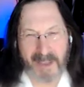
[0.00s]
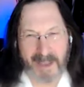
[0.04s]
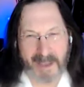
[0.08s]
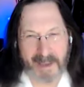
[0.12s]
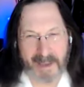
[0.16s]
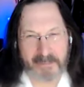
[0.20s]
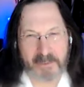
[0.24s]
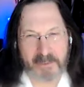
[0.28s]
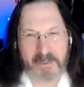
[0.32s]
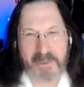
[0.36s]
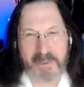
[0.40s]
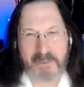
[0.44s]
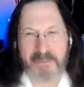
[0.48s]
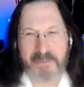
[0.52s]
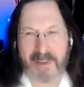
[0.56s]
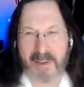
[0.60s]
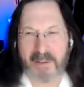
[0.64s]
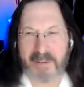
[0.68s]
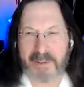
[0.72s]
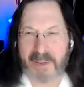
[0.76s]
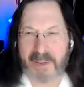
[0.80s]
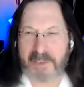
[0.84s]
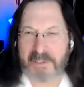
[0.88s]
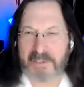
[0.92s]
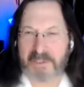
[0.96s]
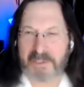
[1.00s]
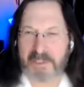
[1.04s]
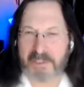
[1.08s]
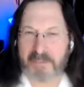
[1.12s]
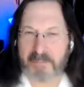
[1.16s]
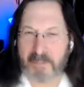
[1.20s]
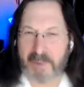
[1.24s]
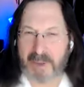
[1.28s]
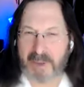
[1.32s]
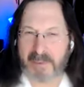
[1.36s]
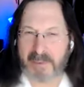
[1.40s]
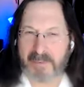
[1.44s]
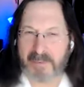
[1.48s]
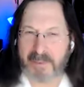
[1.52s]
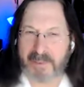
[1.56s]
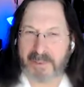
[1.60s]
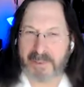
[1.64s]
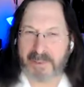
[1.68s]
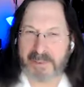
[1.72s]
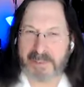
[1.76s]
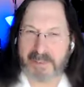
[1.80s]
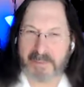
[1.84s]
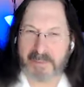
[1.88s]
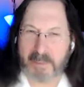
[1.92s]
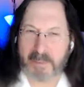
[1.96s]
After the foundation of
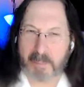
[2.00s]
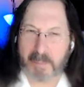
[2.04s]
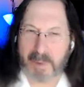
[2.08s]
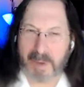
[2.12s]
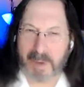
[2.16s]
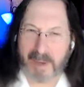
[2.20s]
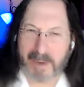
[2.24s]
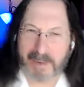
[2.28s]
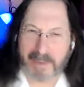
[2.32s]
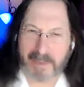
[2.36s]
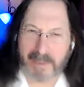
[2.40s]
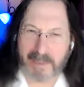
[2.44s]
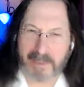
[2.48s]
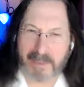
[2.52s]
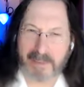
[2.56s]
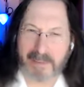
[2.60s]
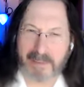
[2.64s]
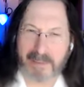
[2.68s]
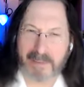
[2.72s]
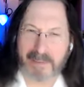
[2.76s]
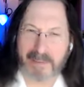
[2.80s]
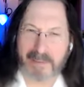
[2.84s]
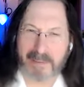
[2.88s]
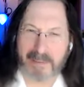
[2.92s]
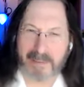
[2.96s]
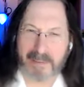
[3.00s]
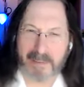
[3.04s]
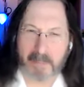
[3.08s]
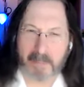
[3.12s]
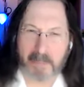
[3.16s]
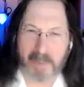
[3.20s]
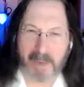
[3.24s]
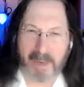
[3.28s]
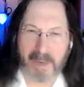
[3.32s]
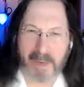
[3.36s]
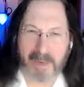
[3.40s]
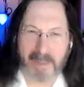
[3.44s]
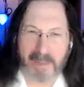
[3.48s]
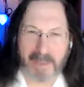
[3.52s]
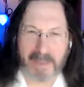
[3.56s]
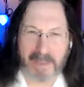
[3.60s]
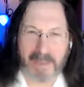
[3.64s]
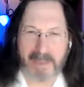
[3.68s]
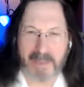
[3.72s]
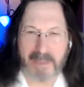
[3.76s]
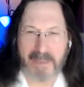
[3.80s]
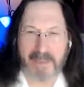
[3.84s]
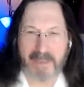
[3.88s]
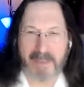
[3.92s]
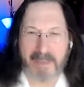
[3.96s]
mindfulness of the body, in the body,
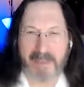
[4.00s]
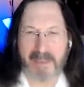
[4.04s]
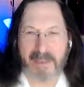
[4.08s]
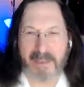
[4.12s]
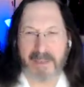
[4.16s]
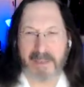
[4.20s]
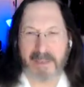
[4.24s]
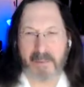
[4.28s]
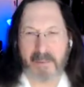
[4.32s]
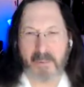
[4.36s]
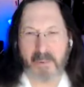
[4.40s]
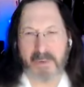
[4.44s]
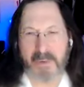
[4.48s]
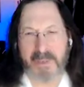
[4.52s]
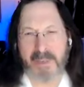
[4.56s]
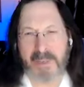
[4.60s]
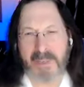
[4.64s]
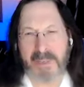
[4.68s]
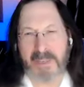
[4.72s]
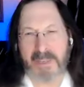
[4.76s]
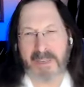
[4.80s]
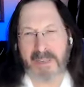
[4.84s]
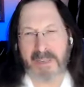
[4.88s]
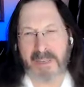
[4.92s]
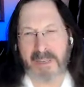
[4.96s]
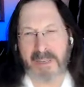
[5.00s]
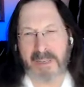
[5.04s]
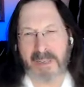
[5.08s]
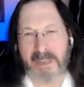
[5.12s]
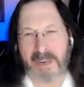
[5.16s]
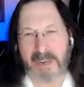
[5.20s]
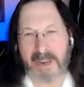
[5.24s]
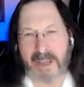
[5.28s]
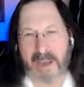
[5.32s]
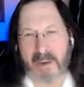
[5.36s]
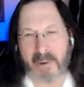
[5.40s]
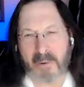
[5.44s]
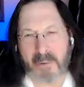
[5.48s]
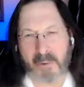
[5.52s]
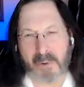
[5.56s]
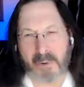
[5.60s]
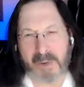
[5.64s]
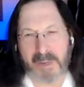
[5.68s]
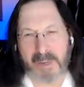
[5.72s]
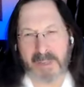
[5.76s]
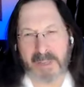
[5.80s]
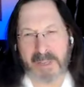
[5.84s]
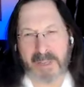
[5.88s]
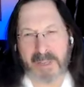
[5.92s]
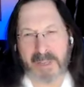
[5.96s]
inwardly and
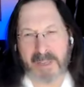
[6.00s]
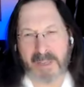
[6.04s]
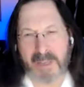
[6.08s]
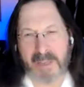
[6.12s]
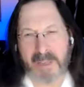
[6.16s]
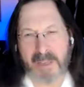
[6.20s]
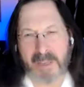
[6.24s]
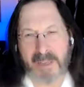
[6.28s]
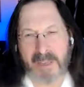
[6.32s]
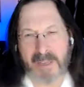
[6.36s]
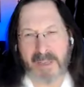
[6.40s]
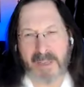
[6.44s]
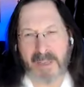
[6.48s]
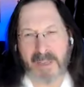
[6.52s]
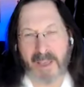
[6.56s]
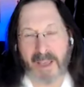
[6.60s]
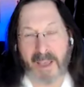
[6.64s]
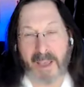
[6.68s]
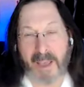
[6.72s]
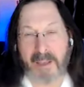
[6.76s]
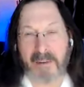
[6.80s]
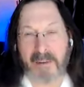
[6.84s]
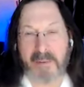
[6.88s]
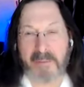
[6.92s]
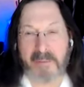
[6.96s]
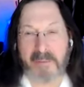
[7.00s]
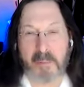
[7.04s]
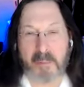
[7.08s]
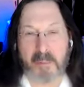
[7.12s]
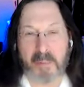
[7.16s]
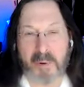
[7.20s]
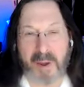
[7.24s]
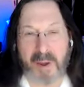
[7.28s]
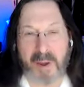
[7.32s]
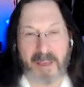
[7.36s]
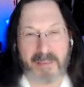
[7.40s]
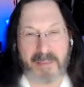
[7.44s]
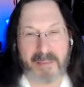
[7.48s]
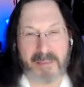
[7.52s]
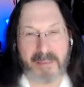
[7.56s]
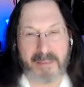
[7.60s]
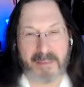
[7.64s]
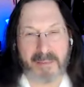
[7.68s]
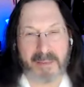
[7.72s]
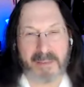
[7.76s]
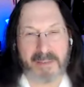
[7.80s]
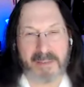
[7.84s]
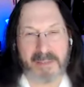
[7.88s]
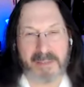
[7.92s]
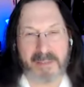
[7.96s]
outwardly, and of the breath
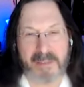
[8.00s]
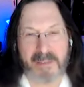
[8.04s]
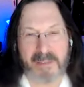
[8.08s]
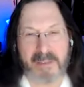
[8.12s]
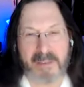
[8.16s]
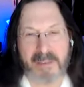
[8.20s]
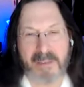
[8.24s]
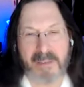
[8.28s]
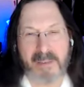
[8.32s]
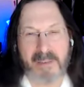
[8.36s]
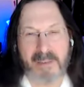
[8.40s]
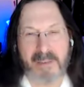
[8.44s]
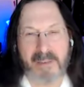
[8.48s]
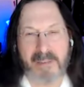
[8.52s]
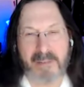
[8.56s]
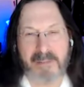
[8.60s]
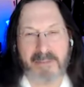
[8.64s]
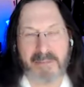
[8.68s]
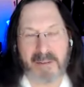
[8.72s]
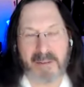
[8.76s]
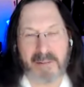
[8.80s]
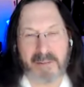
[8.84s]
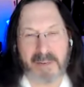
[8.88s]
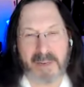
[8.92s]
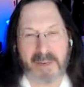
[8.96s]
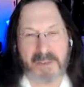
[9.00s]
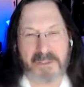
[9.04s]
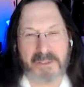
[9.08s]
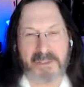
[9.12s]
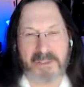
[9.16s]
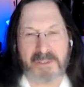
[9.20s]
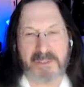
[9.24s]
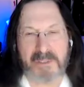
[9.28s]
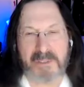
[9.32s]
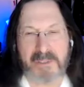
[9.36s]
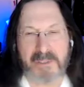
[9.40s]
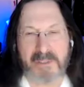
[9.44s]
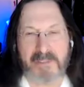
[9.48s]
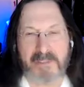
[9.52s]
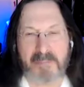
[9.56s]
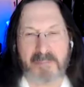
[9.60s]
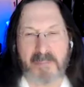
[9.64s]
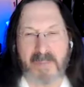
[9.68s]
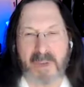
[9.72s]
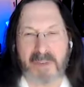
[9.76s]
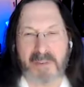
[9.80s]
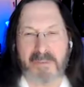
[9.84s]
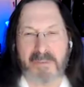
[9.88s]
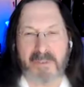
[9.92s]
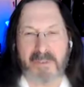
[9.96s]
is the foundation of
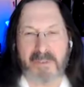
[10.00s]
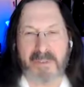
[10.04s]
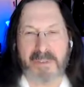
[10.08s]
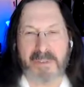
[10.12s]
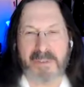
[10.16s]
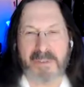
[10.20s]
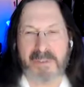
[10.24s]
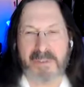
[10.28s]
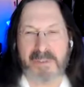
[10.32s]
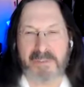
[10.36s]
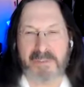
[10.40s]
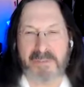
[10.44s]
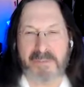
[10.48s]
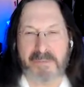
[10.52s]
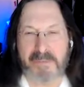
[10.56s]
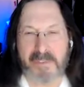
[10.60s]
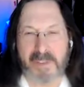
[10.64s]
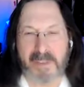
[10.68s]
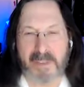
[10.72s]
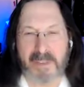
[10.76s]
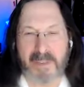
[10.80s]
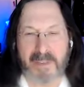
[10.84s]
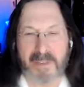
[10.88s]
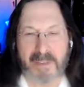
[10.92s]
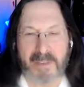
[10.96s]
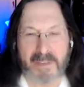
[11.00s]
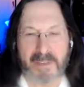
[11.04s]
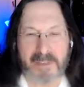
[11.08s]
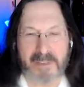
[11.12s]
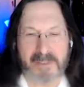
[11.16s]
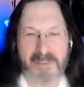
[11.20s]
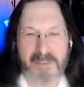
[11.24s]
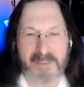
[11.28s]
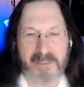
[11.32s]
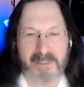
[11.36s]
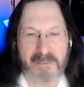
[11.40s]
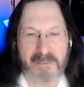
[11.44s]
mindfulness of feelings.